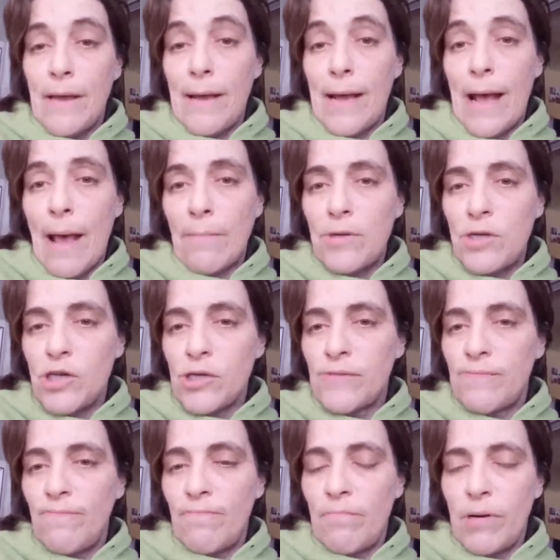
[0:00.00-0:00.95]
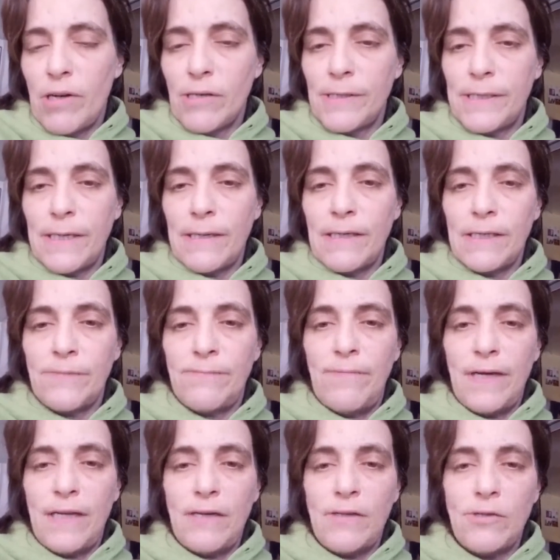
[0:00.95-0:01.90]
I'm just posting this
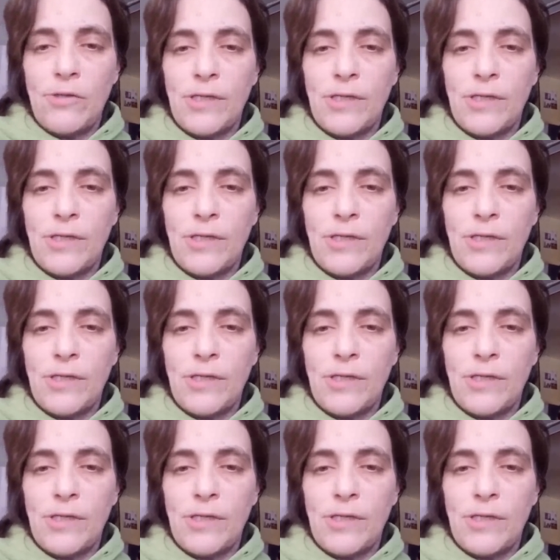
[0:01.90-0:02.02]
video